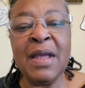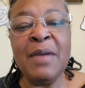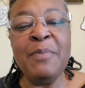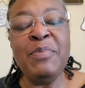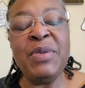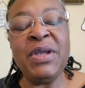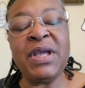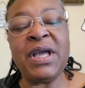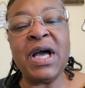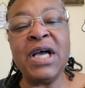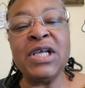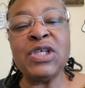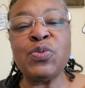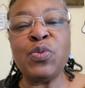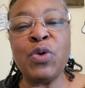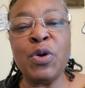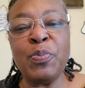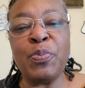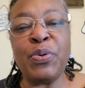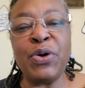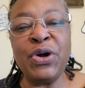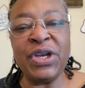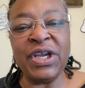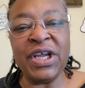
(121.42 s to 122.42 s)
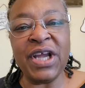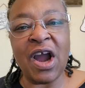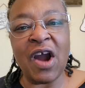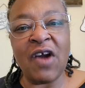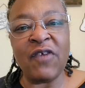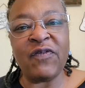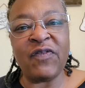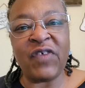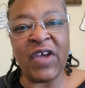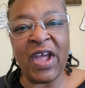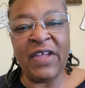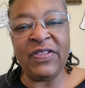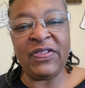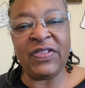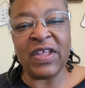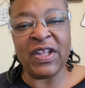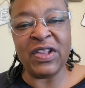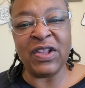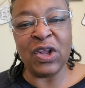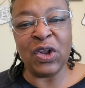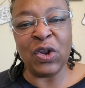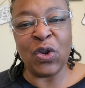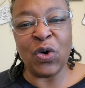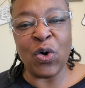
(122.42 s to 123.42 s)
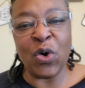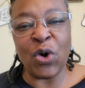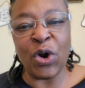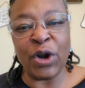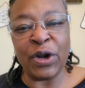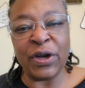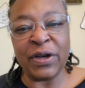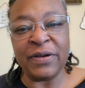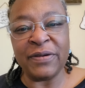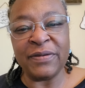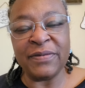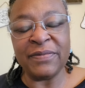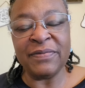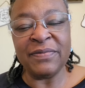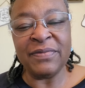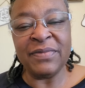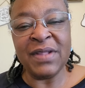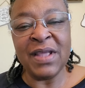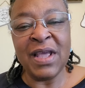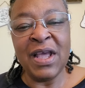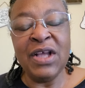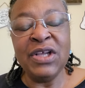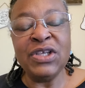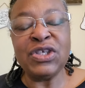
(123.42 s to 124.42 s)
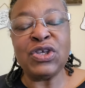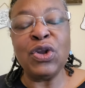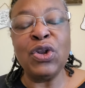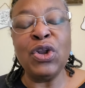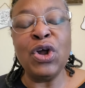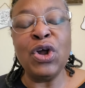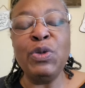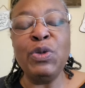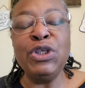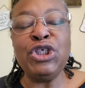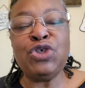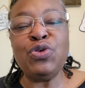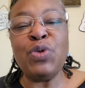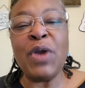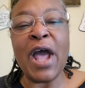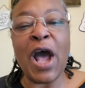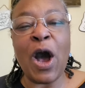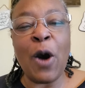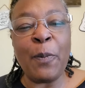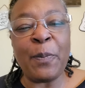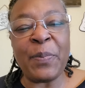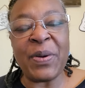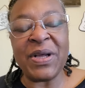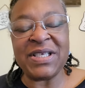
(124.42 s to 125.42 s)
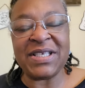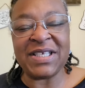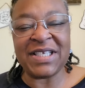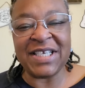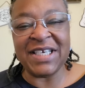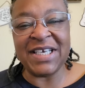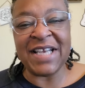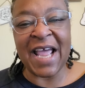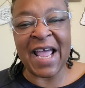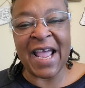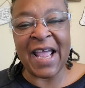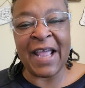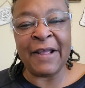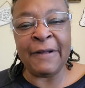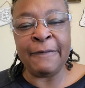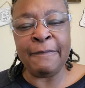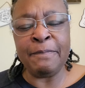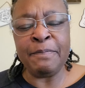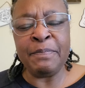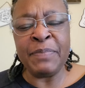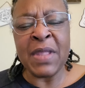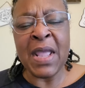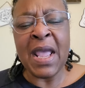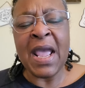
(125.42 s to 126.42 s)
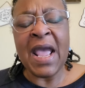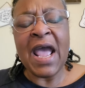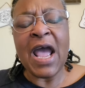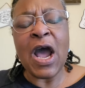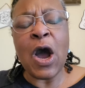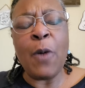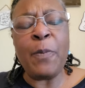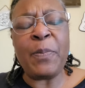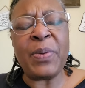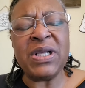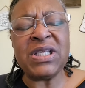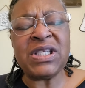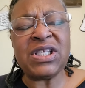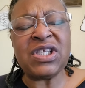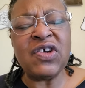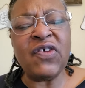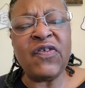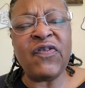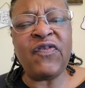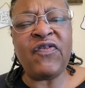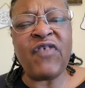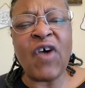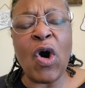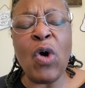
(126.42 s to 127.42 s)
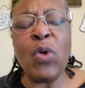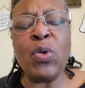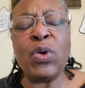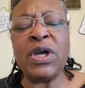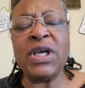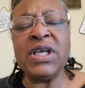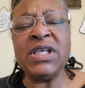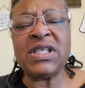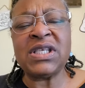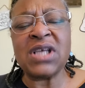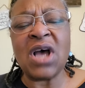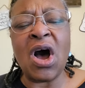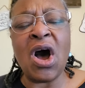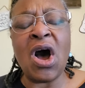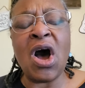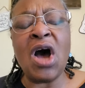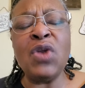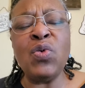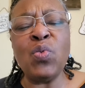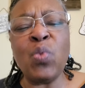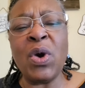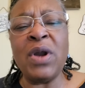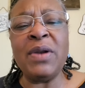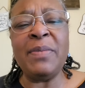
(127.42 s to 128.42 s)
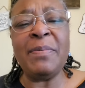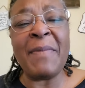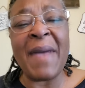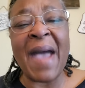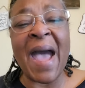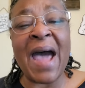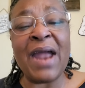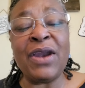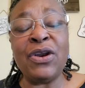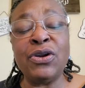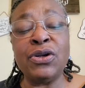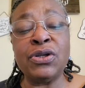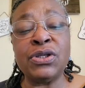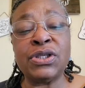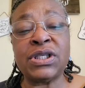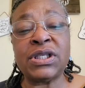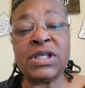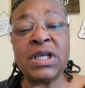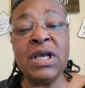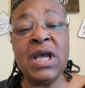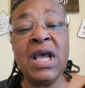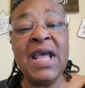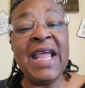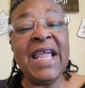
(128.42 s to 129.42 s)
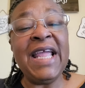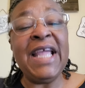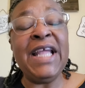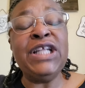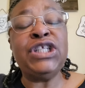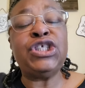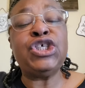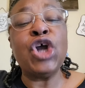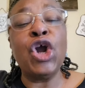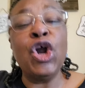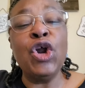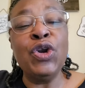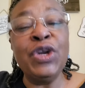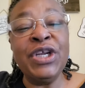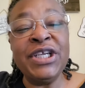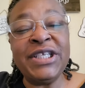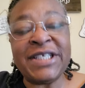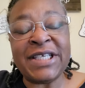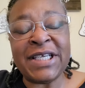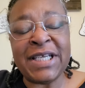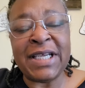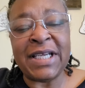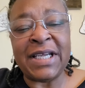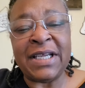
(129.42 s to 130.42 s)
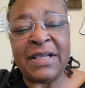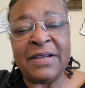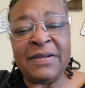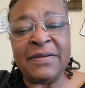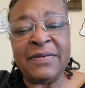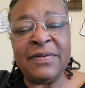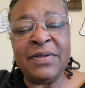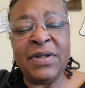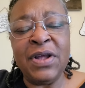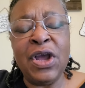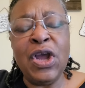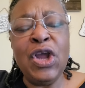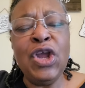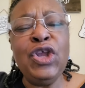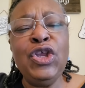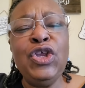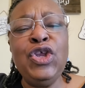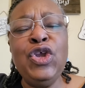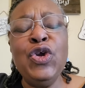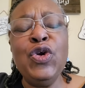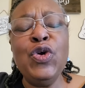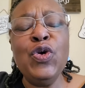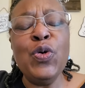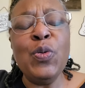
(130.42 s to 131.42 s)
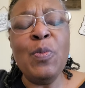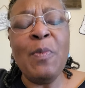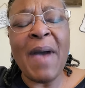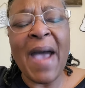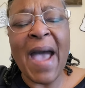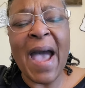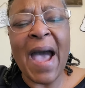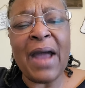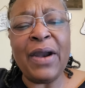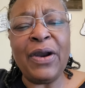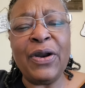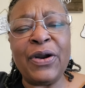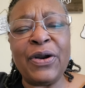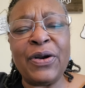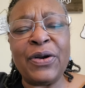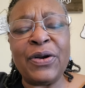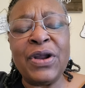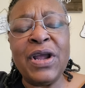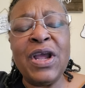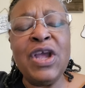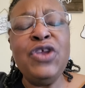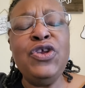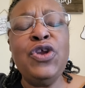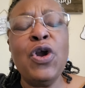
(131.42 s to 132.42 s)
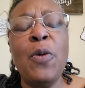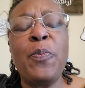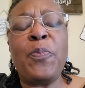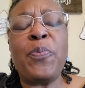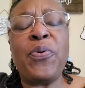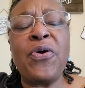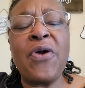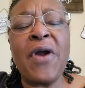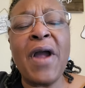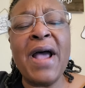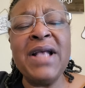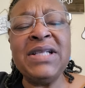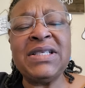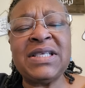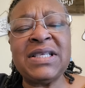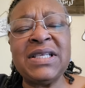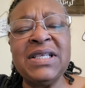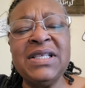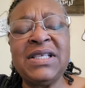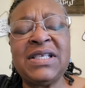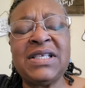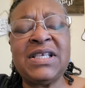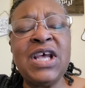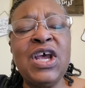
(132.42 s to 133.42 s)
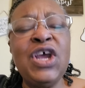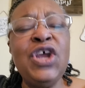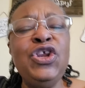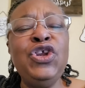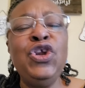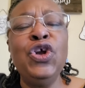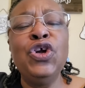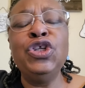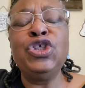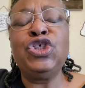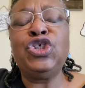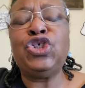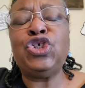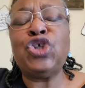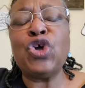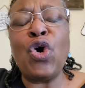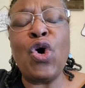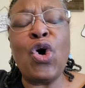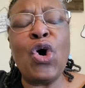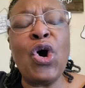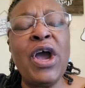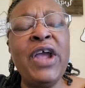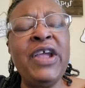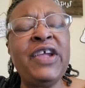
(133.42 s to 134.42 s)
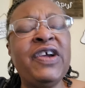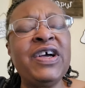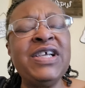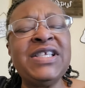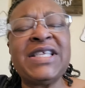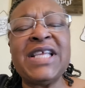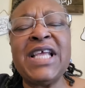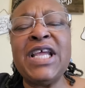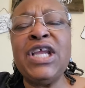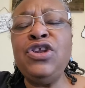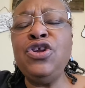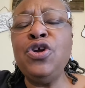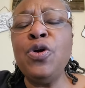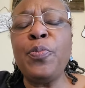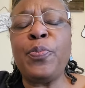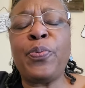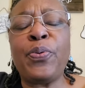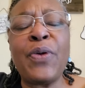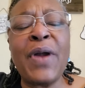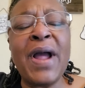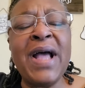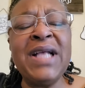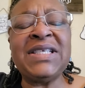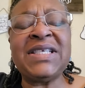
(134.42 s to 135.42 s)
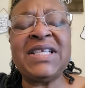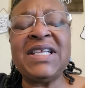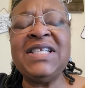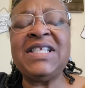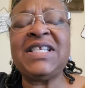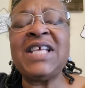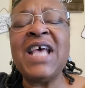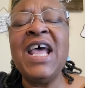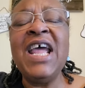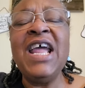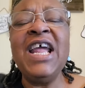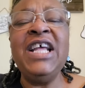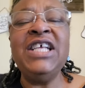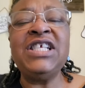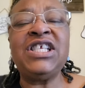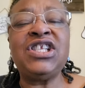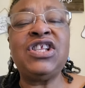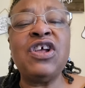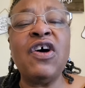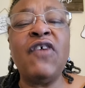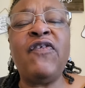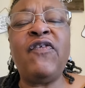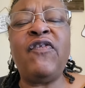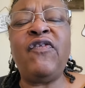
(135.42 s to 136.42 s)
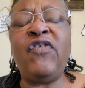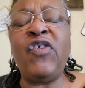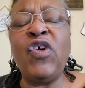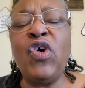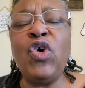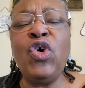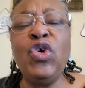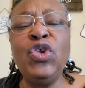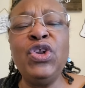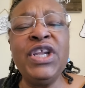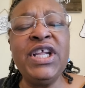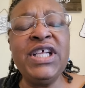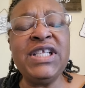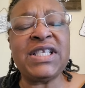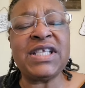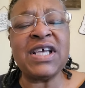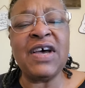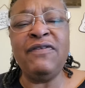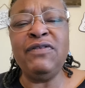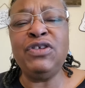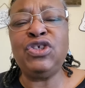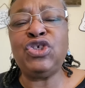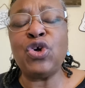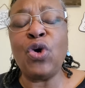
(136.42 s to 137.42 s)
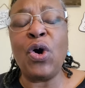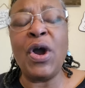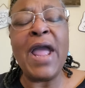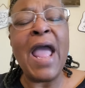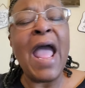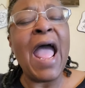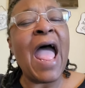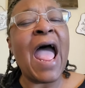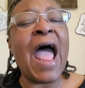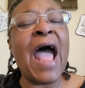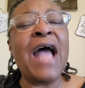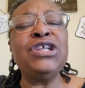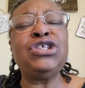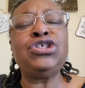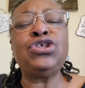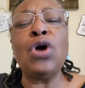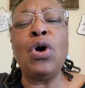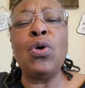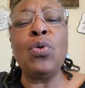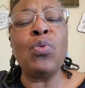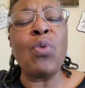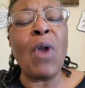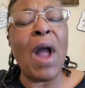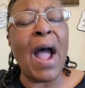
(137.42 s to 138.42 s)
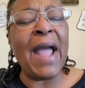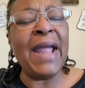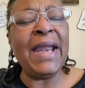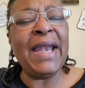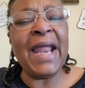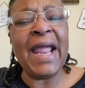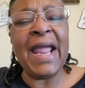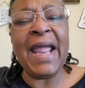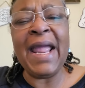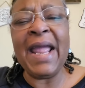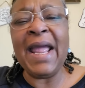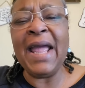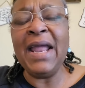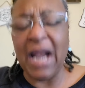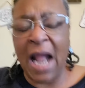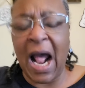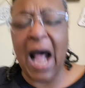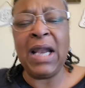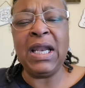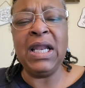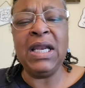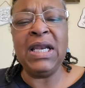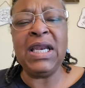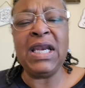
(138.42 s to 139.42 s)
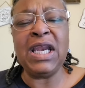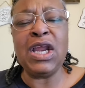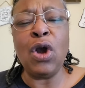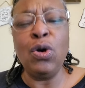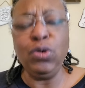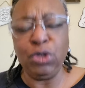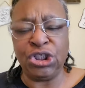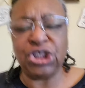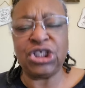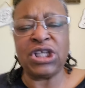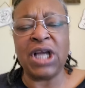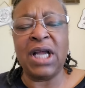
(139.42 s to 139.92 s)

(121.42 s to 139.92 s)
because we're putting our faith in the Lord. So, would you help us today? Help us to focus on what matters, eternity. You matter, your presence, your joy, because in your presence is the fullness of joy. At your right hand, hallelujah,